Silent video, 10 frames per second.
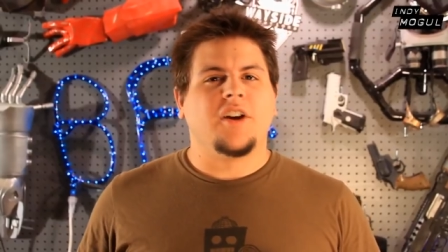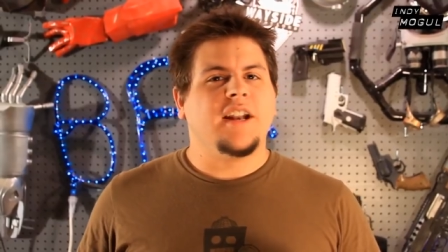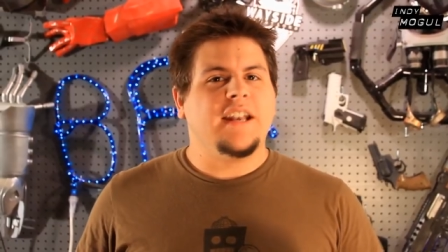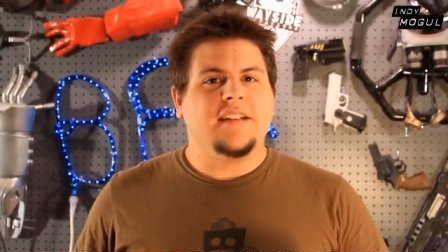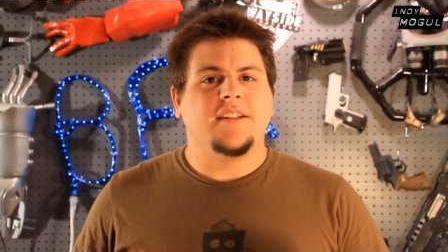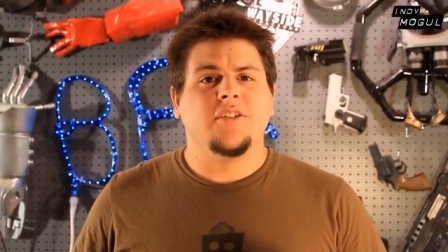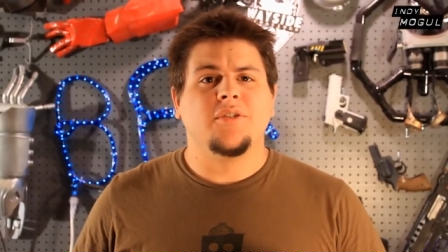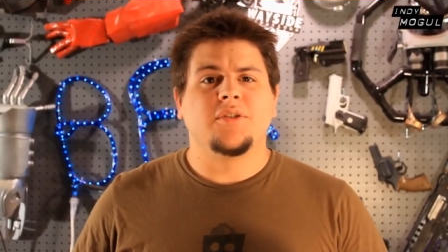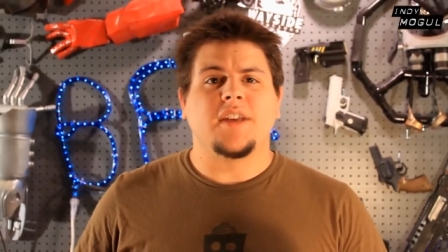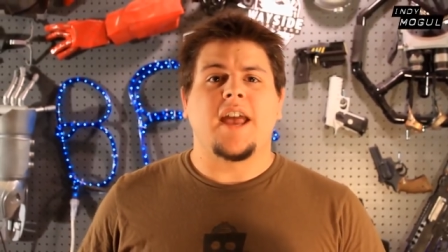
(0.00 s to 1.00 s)
you're gonna need to
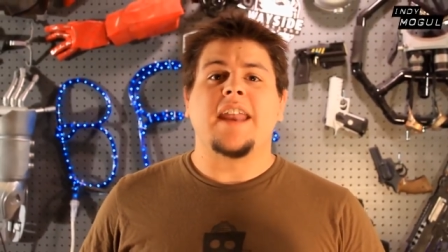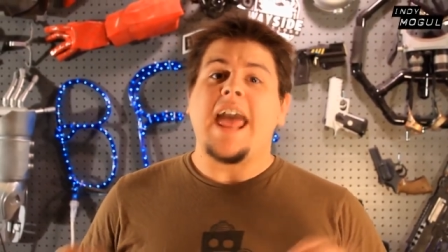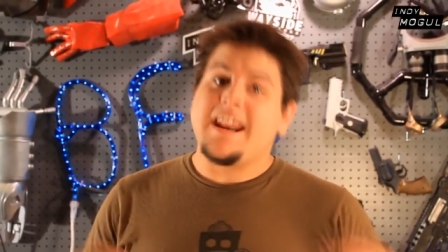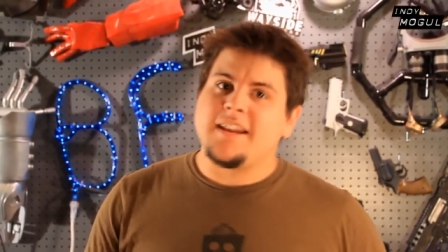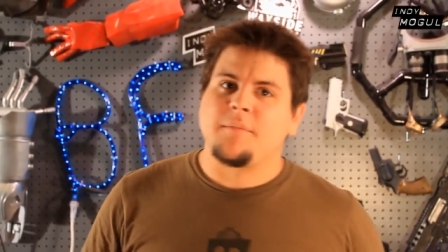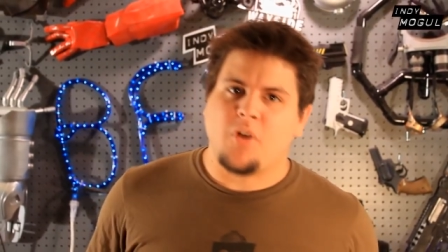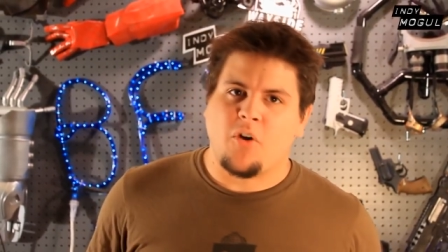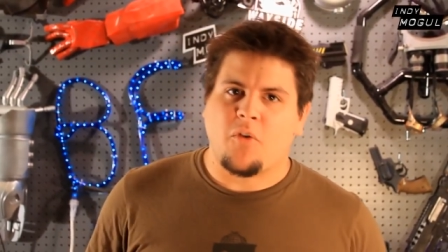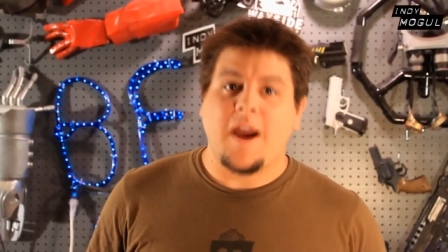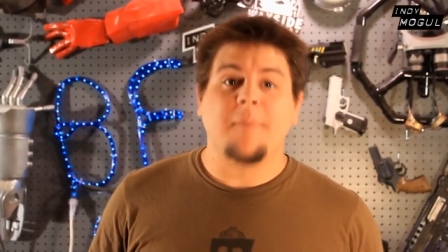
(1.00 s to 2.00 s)
use an editing
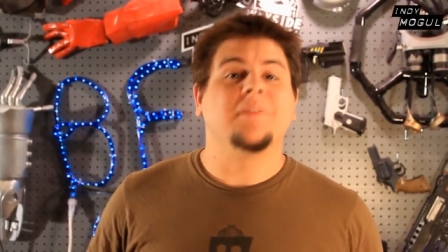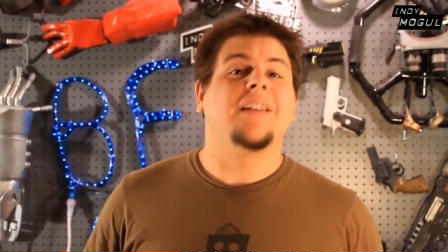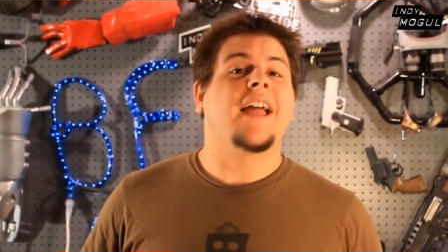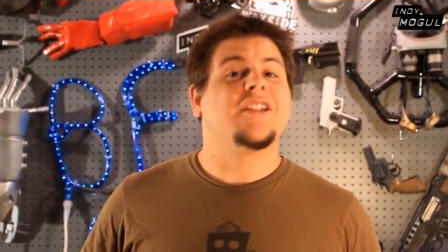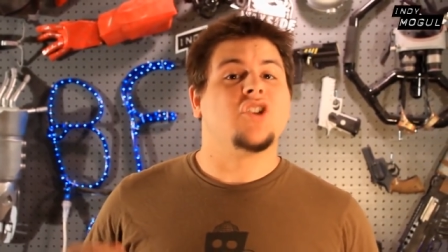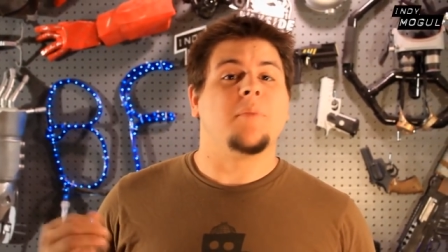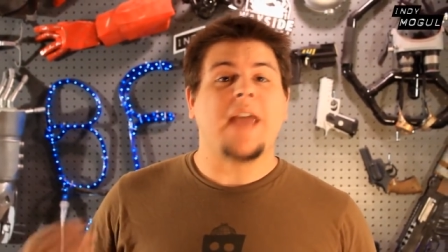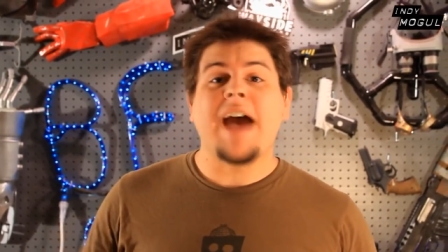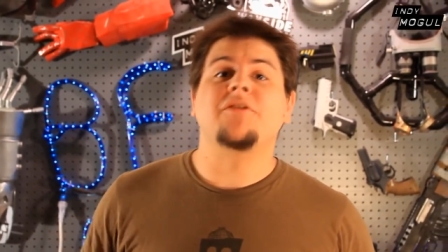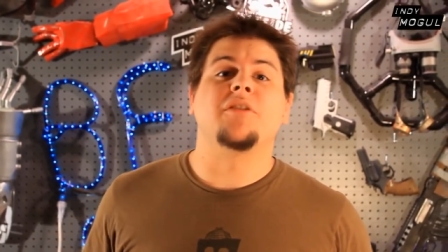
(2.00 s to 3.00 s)
program like
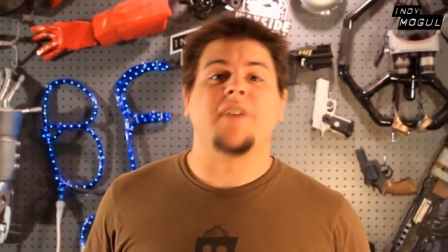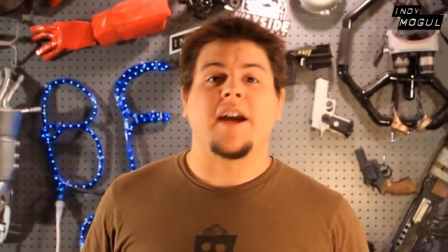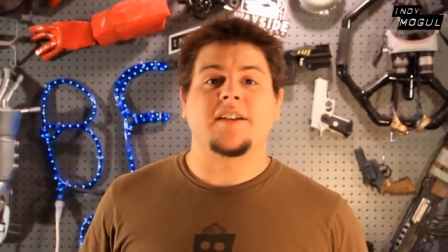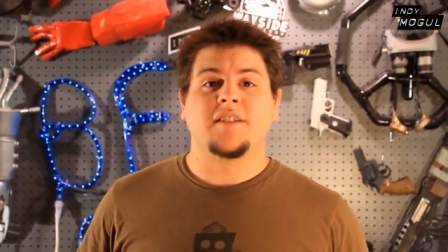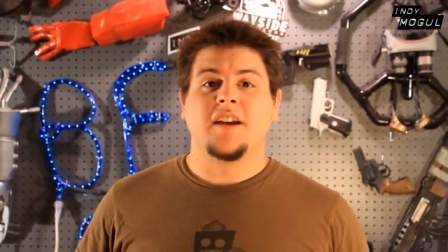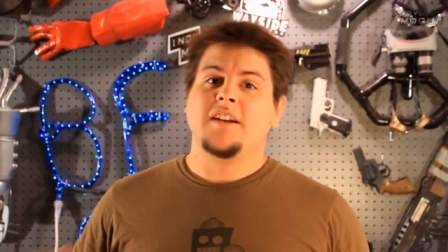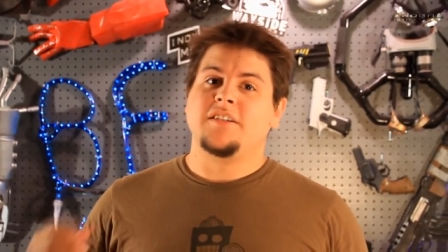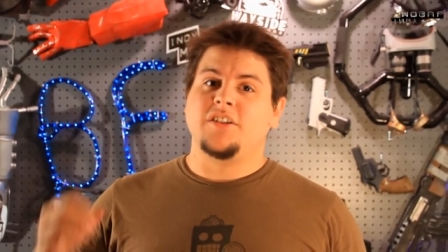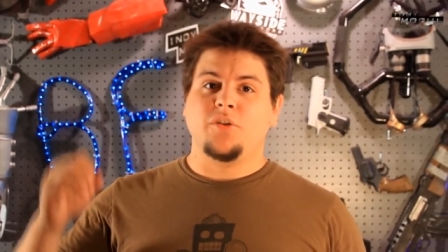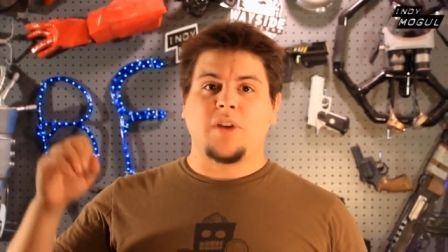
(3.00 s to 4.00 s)
Adobe After Effects
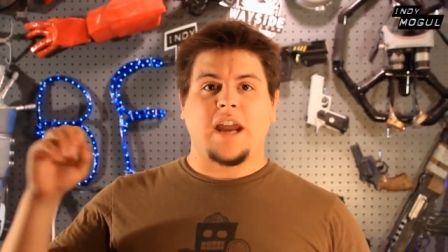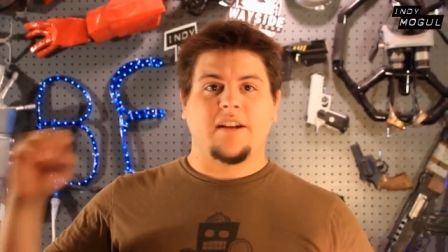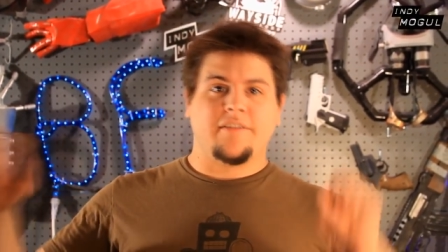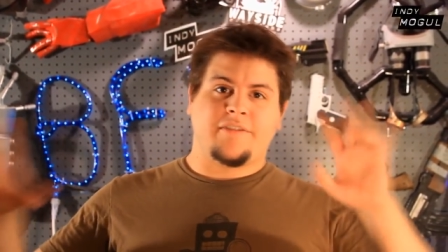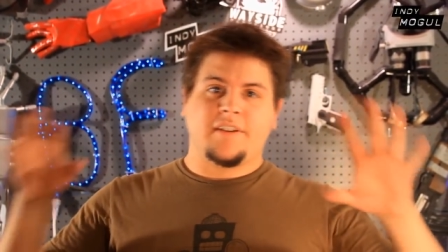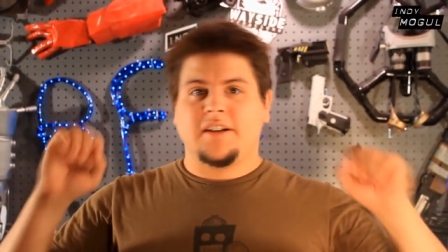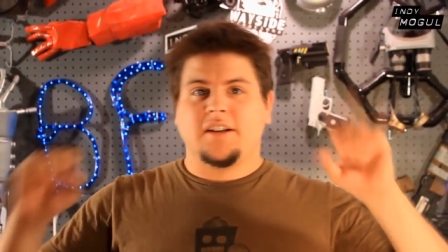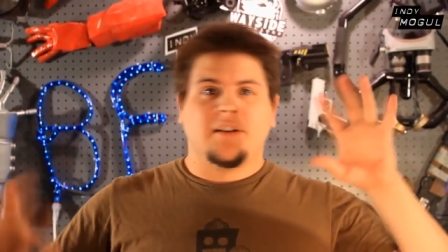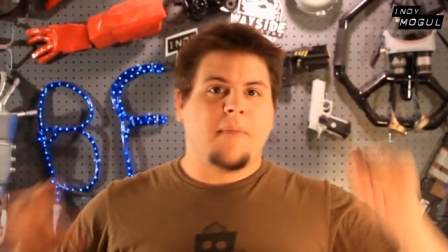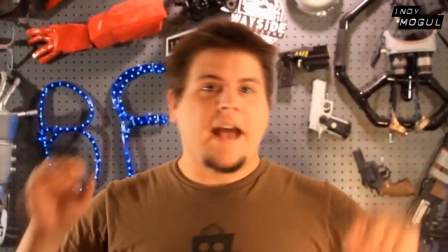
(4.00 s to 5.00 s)
to do kind of
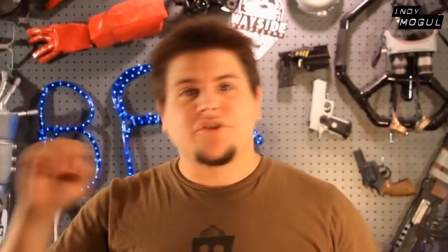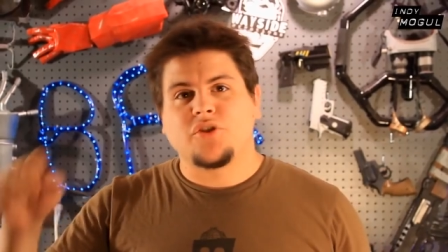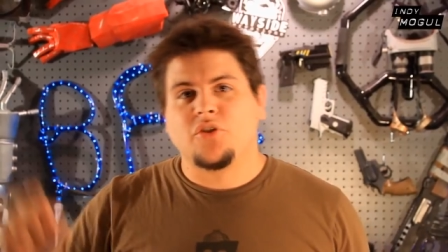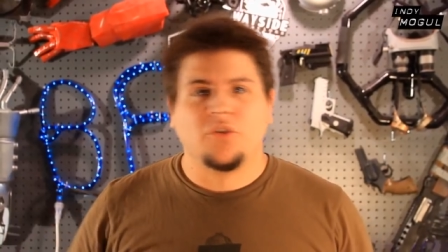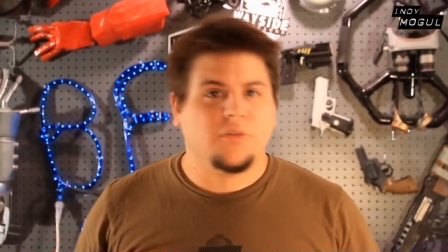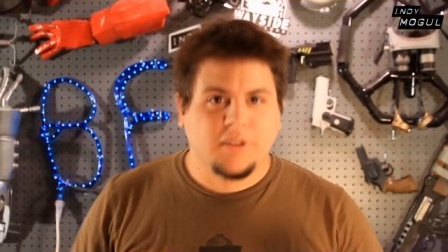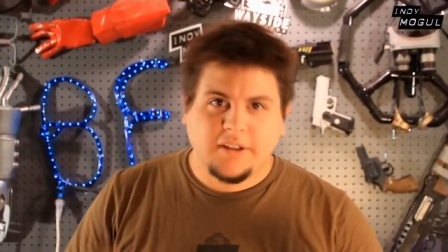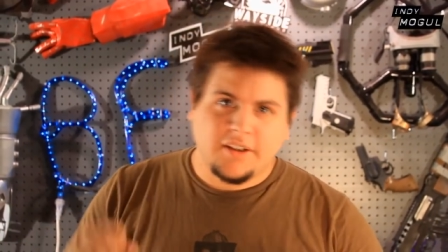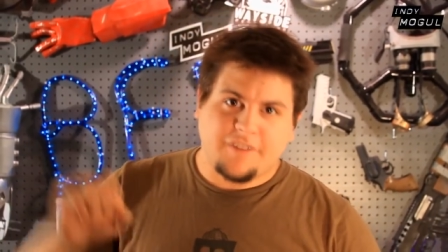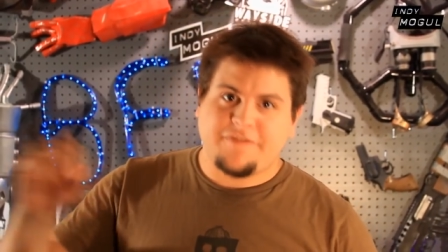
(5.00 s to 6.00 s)
magical
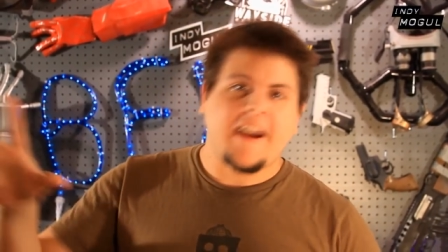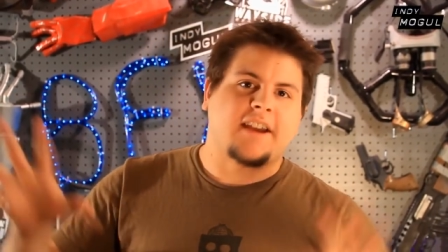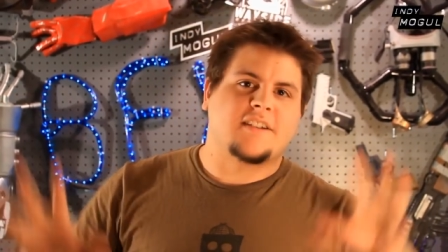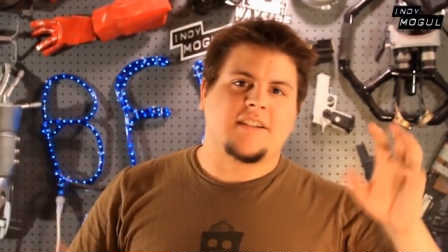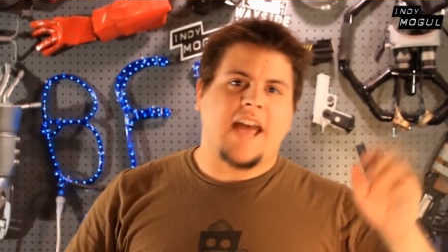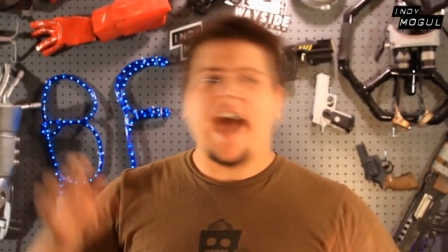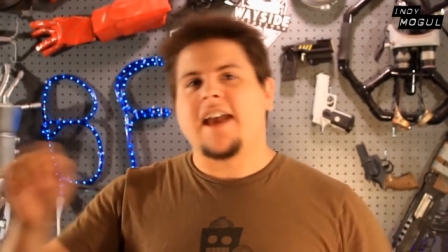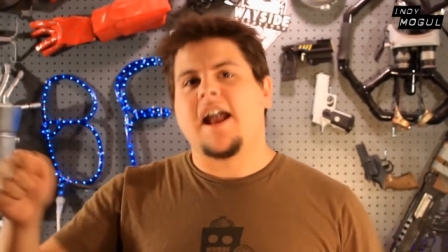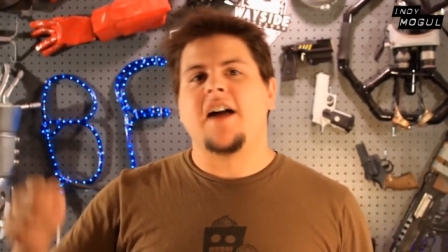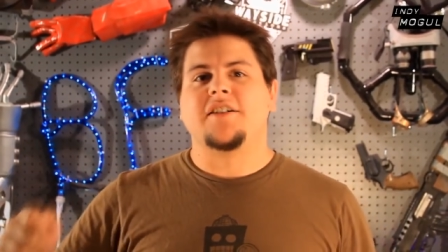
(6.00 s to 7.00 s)
effects to
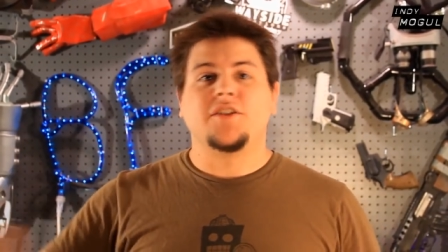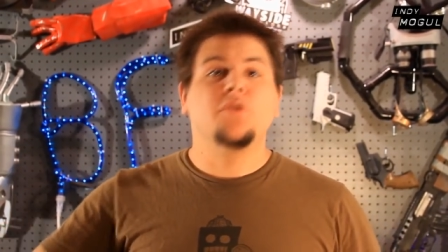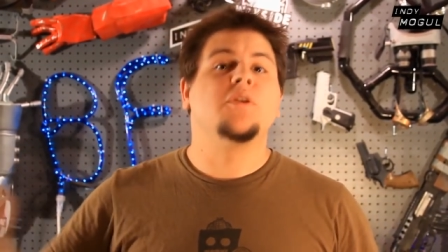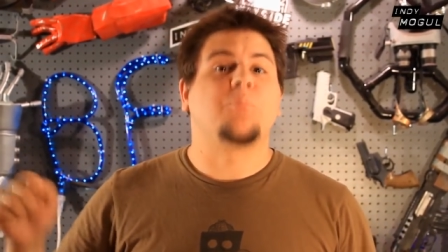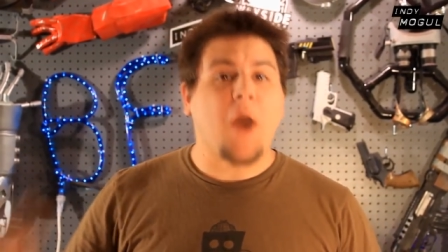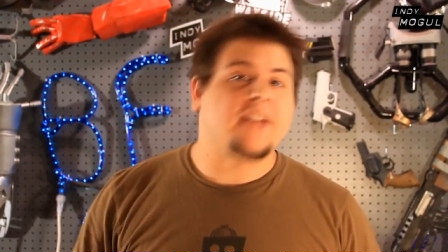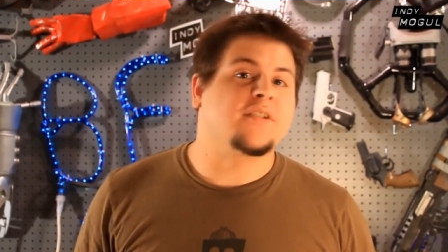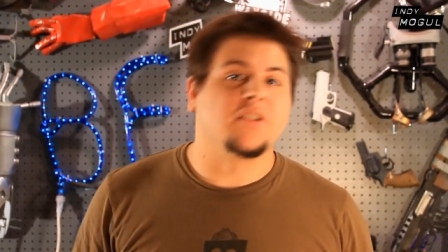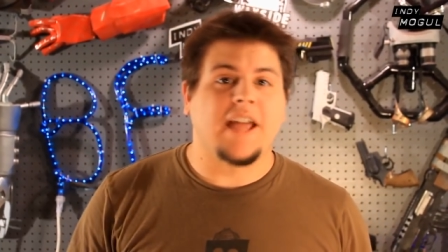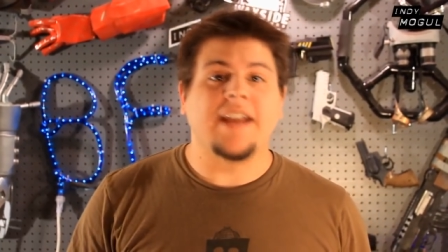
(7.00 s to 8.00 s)
add on to the
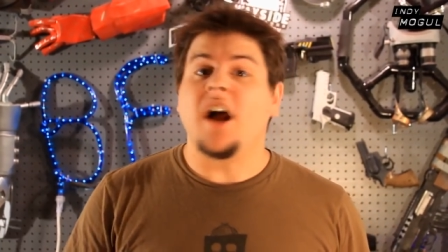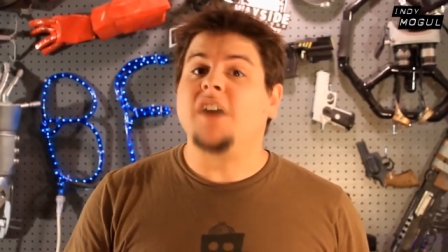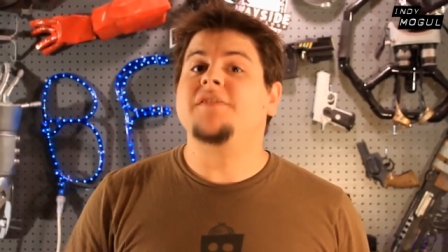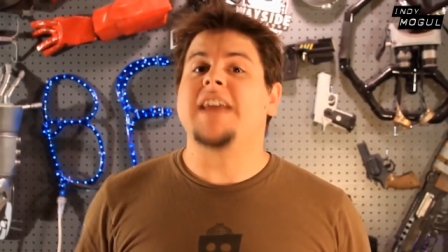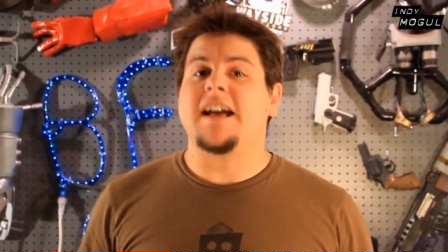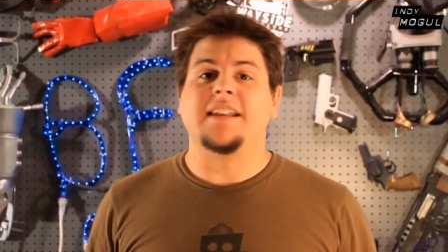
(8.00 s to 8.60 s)
practical light of the